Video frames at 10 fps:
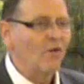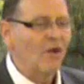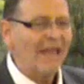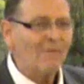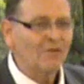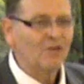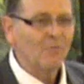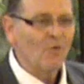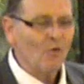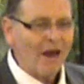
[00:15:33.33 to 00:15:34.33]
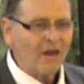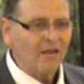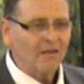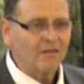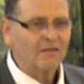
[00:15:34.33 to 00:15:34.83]
It was the
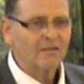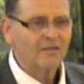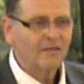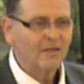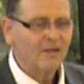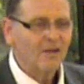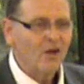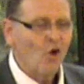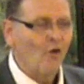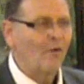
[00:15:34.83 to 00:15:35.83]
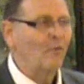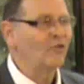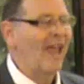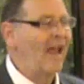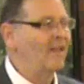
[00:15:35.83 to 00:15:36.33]
miraculous, or it was
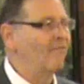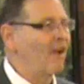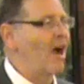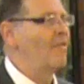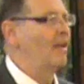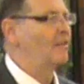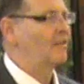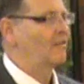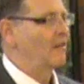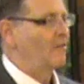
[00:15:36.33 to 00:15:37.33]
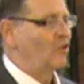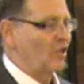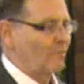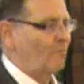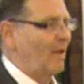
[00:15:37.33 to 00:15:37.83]
the hand of God that
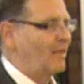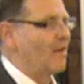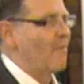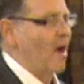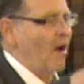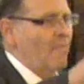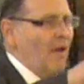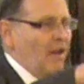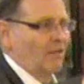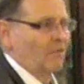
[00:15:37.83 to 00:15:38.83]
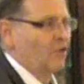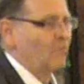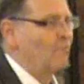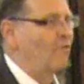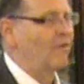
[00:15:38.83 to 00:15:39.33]
just picked them up and
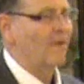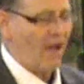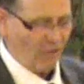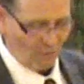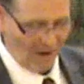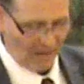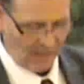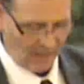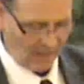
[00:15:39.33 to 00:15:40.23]
just moved them out of the way.